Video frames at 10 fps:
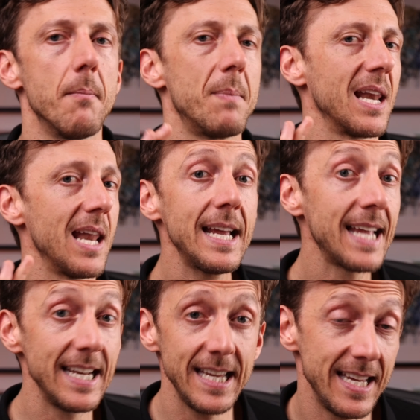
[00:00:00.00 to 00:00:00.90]
But like
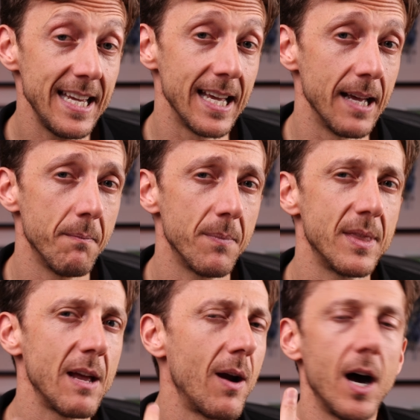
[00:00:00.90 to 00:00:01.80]
any year,
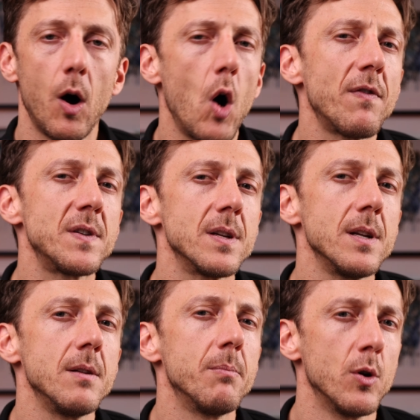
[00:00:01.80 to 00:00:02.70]
there are
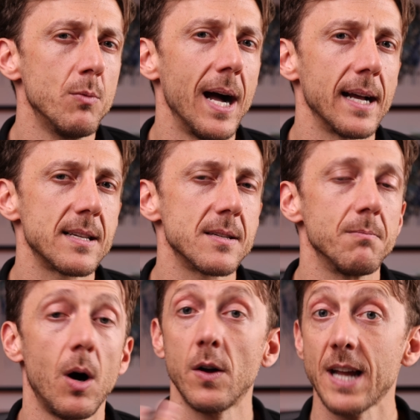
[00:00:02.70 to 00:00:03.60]
often pullbacks.
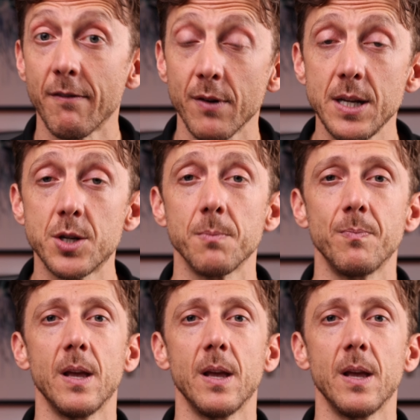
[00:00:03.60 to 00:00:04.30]
On average,